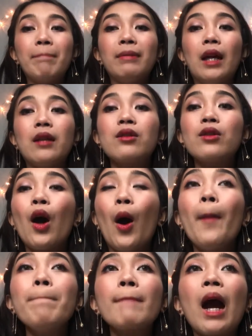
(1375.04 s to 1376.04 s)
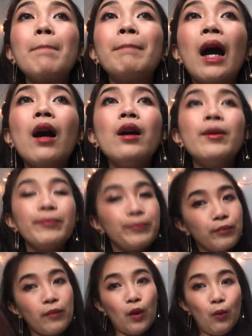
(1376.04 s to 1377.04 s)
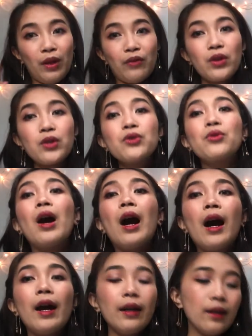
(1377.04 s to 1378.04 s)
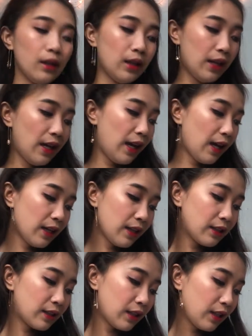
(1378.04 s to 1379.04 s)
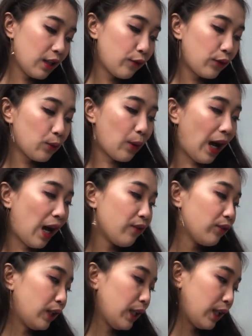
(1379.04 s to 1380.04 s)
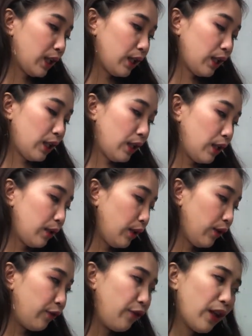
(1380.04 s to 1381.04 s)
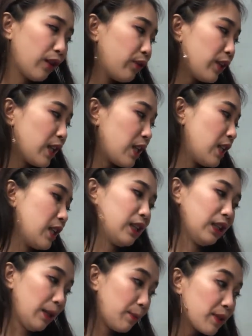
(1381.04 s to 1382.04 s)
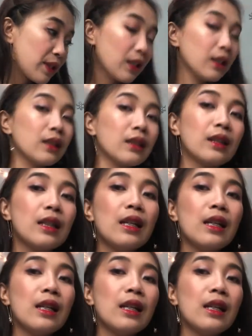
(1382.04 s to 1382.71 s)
Like so. Wait for it to dry. And if you have like a velvety lipstick,